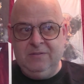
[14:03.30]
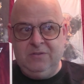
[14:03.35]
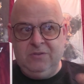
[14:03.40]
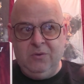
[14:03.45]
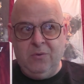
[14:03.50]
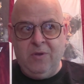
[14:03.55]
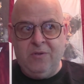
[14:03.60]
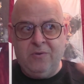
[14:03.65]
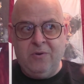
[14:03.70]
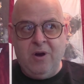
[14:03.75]

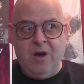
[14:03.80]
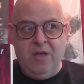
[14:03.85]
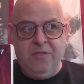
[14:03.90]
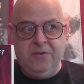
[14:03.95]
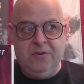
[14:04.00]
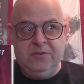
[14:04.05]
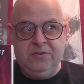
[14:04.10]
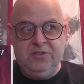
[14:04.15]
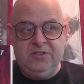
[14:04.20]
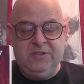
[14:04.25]
2 other
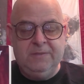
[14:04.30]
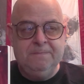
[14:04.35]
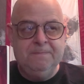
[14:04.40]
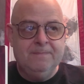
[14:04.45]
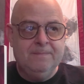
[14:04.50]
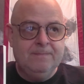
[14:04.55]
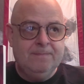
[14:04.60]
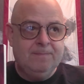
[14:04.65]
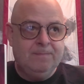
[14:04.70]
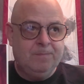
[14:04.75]
authors,
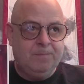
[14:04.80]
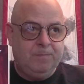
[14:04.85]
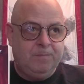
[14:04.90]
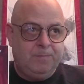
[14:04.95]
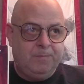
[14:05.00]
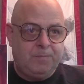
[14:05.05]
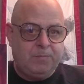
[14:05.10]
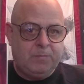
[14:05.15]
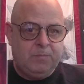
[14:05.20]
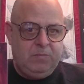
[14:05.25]

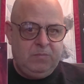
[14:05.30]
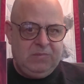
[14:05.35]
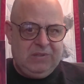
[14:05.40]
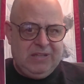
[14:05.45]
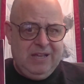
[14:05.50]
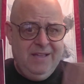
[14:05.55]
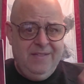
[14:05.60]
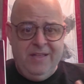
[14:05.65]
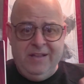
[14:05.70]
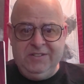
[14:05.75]

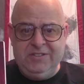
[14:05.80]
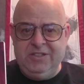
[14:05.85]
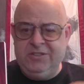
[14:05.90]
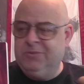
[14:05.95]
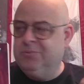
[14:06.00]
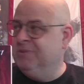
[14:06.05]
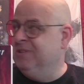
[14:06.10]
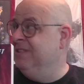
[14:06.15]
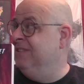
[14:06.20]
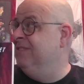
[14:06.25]
and then
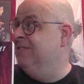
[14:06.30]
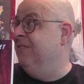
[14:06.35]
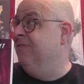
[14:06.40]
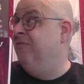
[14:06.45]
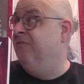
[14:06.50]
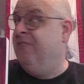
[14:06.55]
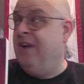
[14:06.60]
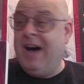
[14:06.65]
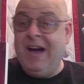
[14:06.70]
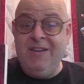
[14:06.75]
just released a
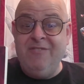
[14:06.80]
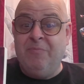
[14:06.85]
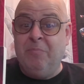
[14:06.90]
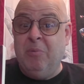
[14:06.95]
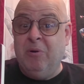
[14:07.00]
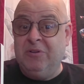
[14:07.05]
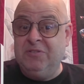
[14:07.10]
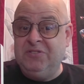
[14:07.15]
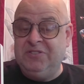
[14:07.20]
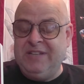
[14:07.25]

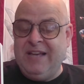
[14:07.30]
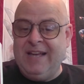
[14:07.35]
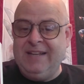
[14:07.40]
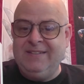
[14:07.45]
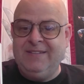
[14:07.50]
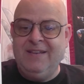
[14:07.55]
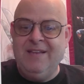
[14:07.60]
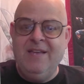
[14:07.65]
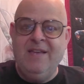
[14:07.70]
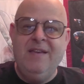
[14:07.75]
5-book
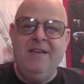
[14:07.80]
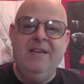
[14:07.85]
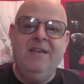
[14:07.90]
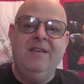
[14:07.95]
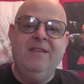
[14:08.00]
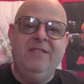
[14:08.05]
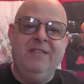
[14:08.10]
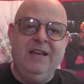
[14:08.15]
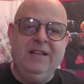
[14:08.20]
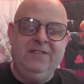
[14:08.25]
set
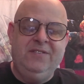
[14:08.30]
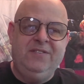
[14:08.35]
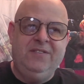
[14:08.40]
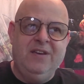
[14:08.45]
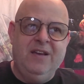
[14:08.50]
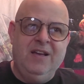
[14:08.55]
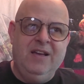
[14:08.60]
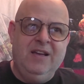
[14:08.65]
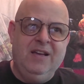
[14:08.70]
that's